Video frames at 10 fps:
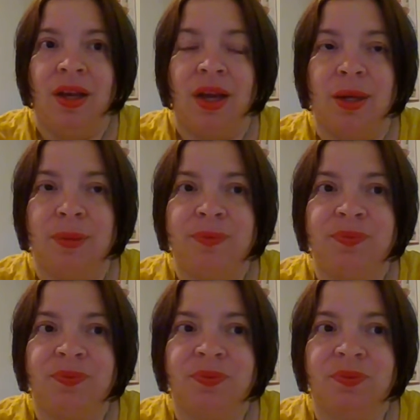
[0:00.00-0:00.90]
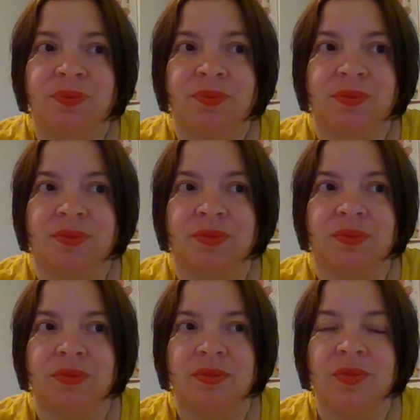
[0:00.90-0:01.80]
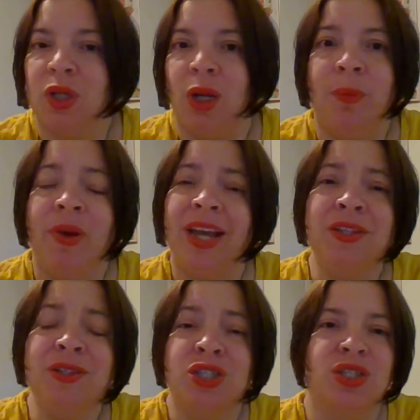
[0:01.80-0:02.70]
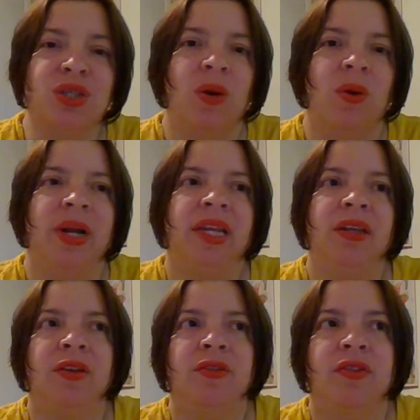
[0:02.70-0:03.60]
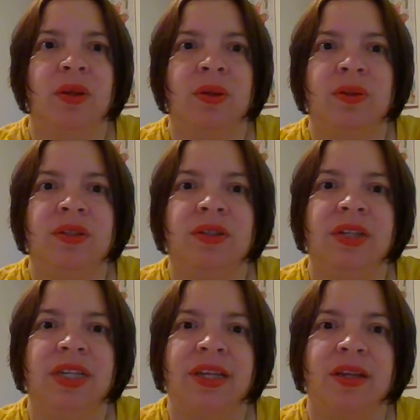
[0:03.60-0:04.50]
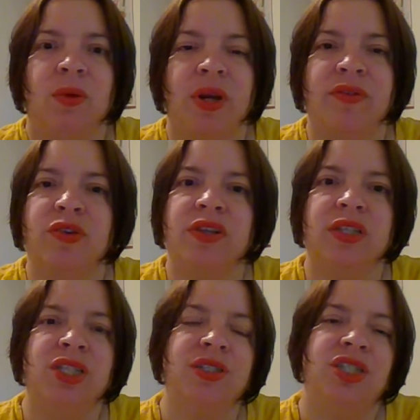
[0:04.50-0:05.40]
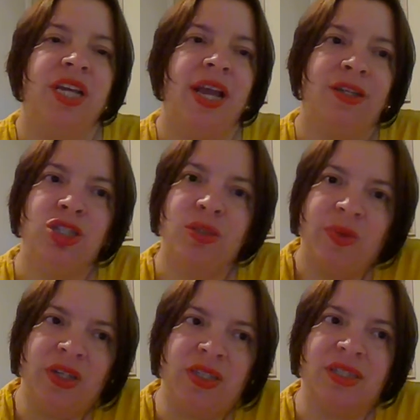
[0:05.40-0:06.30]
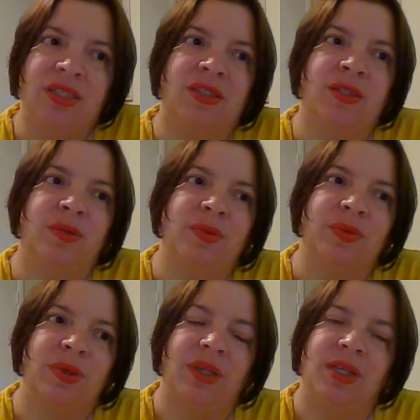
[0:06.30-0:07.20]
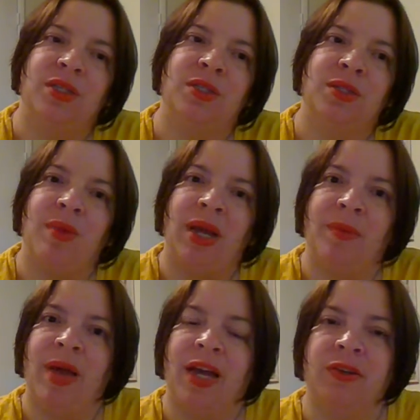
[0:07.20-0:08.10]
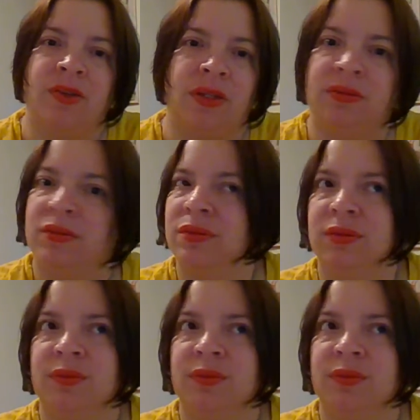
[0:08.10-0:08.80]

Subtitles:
Um, but I don't just go and follow whatever religion she had just because it's my background.